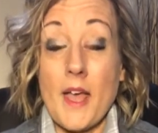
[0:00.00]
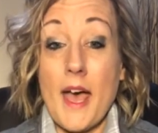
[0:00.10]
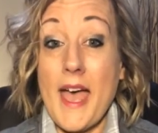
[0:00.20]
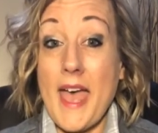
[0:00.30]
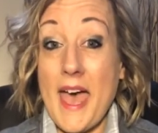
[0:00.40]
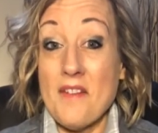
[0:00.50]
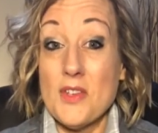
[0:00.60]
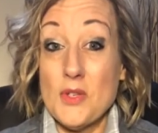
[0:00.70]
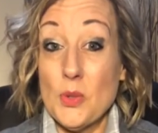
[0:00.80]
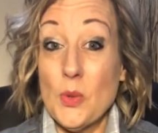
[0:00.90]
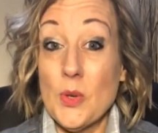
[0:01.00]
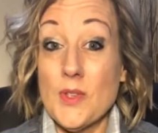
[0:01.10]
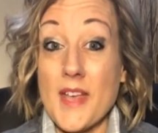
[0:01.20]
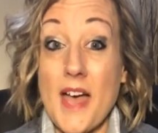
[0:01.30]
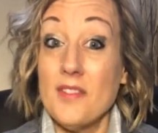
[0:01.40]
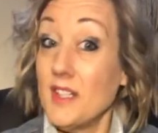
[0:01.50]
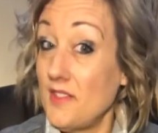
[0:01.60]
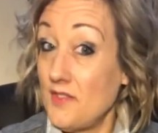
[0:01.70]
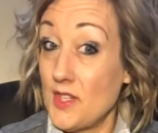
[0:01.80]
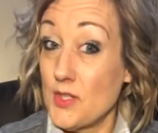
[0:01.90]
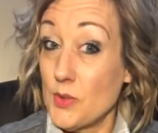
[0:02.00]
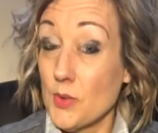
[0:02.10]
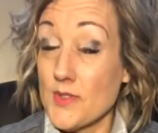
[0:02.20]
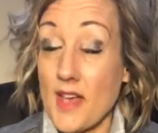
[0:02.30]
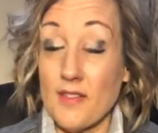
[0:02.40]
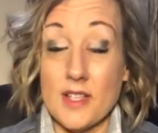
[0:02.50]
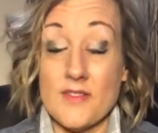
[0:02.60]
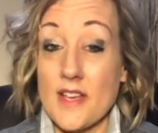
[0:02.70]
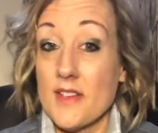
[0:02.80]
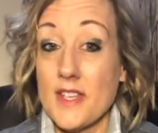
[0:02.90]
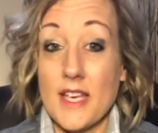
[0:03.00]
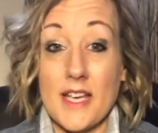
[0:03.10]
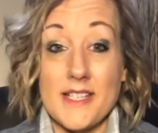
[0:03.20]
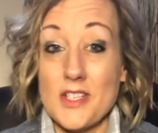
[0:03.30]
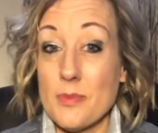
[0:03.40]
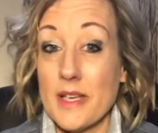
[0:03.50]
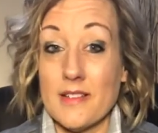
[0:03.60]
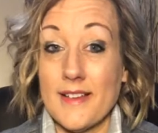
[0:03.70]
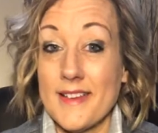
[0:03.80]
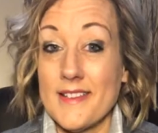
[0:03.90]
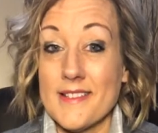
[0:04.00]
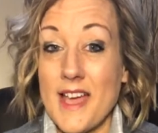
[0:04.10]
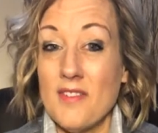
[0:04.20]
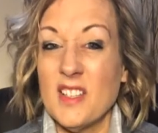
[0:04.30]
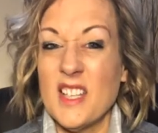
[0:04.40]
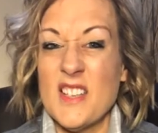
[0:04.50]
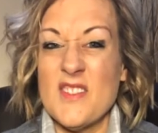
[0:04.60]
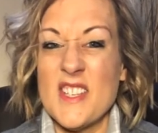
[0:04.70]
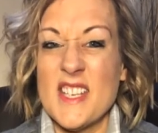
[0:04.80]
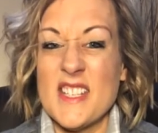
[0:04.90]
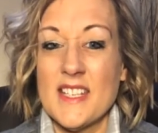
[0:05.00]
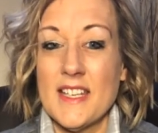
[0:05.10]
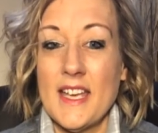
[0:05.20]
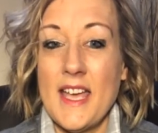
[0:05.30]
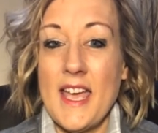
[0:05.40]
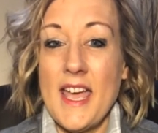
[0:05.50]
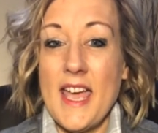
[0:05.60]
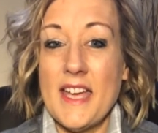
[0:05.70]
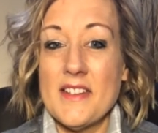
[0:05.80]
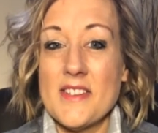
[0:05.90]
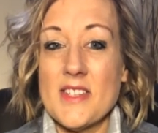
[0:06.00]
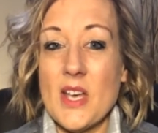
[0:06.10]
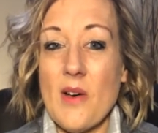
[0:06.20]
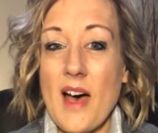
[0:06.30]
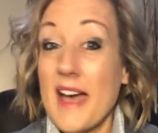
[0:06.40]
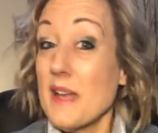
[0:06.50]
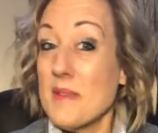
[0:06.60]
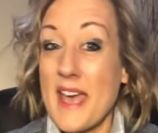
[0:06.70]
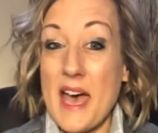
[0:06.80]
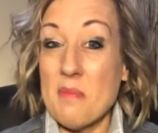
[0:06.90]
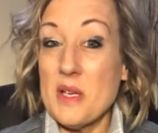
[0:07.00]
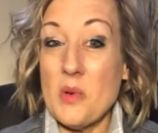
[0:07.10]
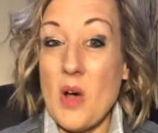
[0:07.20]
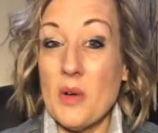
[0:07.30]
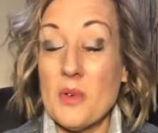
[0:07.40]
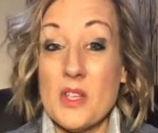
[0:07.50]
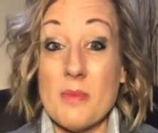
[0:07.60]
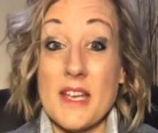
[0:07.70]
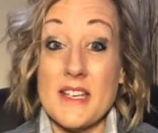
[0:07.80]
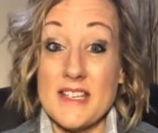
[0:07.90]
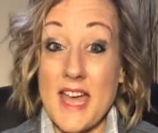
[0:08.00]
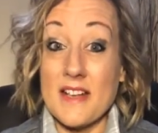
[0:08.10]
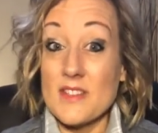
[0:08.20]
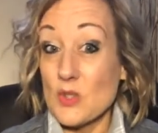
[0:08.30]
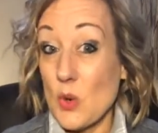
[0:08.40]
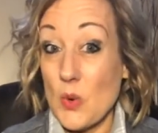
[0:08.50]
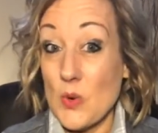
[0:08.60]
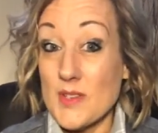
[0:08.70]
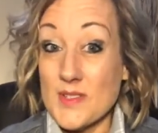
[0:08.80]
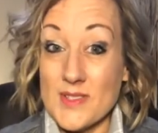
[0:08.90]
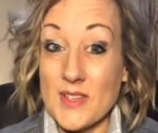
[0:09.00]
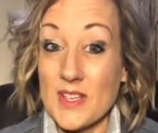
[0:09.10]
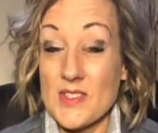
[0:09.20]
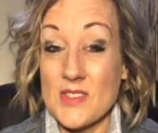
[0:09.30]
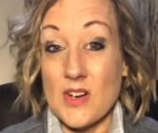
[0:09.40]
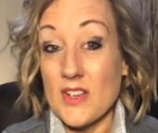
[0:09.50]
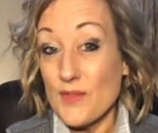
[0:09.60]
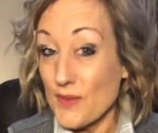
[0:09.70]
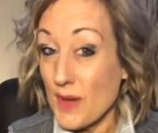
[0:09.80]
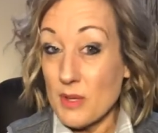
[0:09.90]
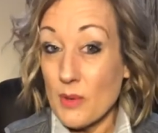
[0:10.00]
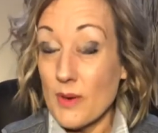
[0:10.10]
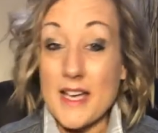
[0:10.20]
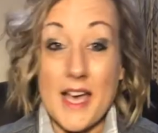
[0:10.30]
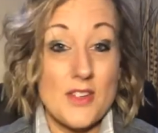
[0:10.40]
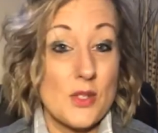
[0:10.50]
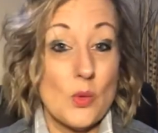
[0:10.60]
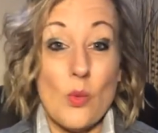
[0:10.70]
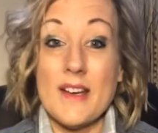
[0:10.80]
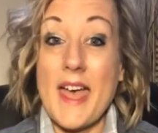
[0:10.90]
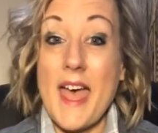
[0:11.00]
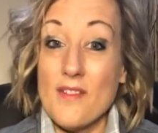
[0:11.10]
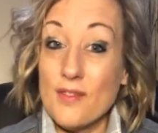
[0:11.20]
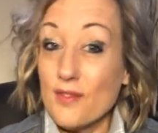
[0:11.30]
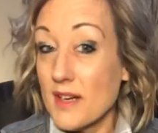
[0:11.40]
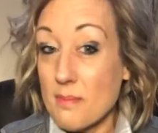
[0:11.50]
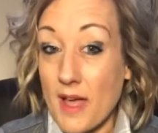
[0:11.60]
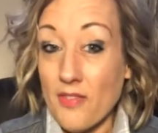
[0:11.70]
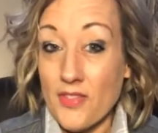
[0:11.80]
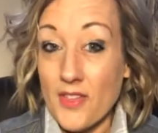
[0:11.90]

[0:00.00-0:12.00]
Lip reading: I have the tools. I've lived the tools. I've lived everything I teach my clients. I've lived it. And so I'd be happy to walk with you. My next course is going to start in February. I do one every month.